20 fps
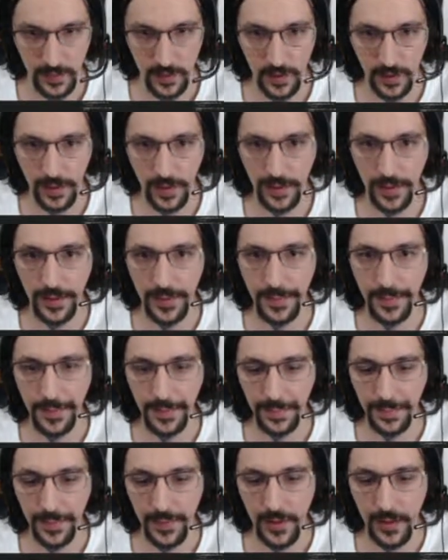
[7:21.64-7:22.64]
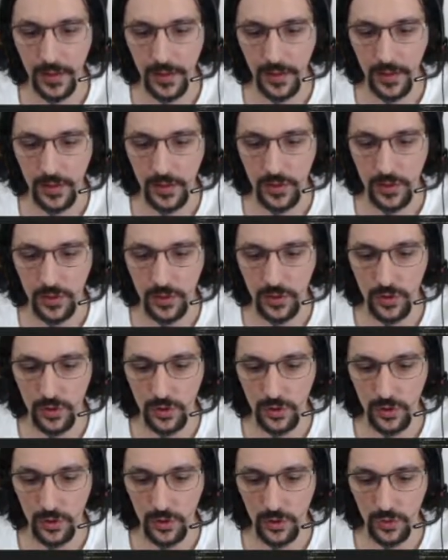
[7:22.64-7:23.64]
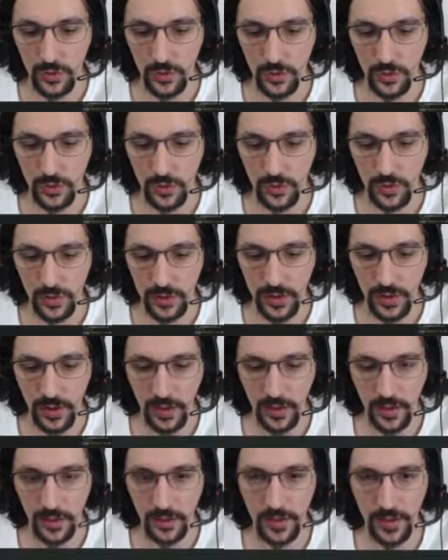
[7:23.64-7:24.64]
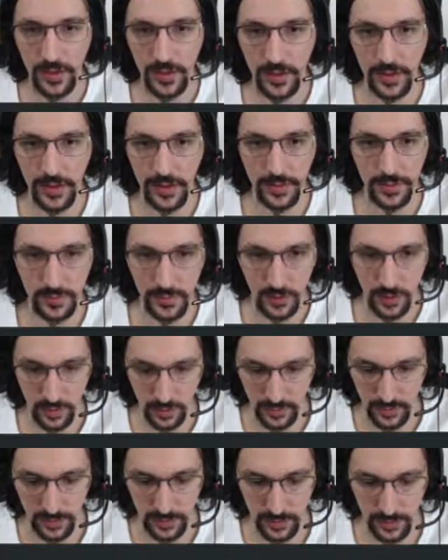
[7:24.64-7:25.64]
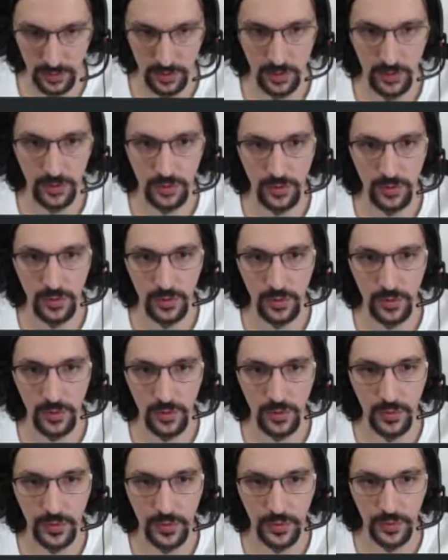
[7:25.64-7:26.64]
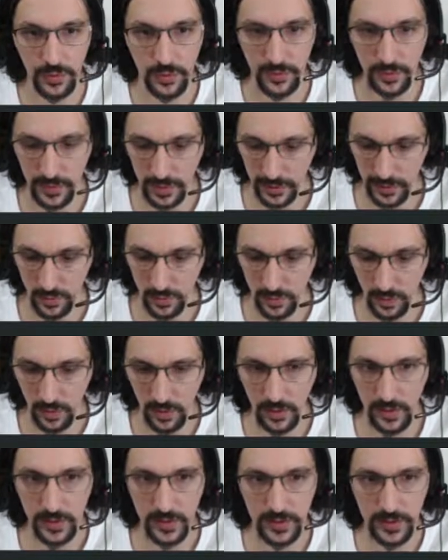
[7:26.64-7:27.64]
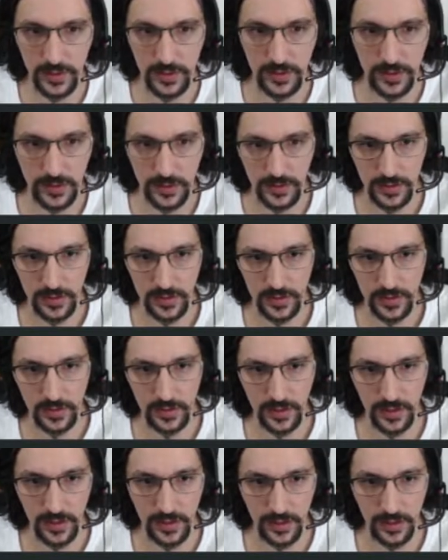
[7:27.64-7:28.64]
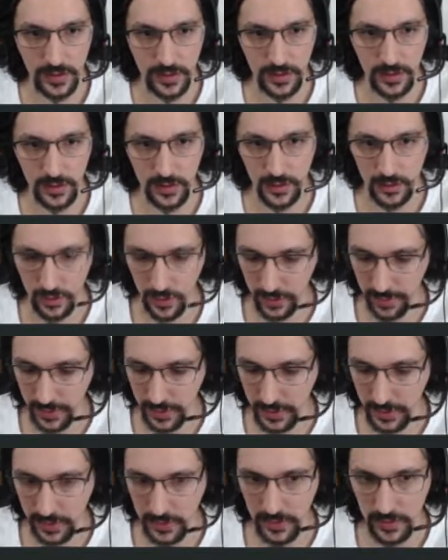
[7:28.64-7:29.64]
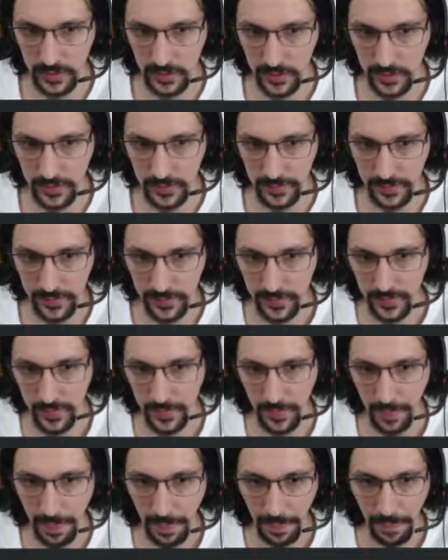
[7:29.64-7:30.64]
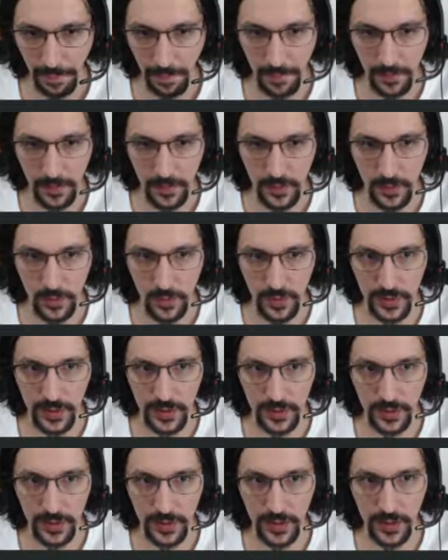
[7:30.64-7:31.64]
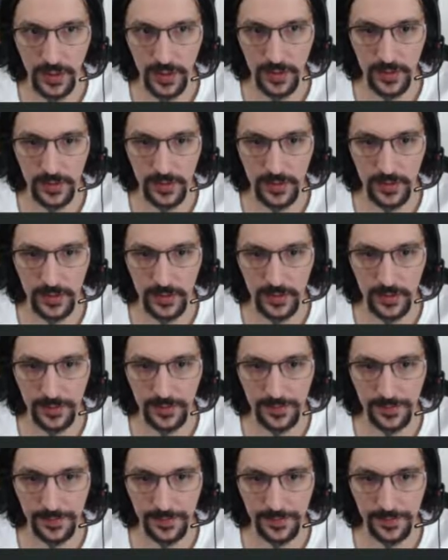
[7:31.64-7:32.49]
Okay, so now I am going to go into my wallet and stop it, restart it.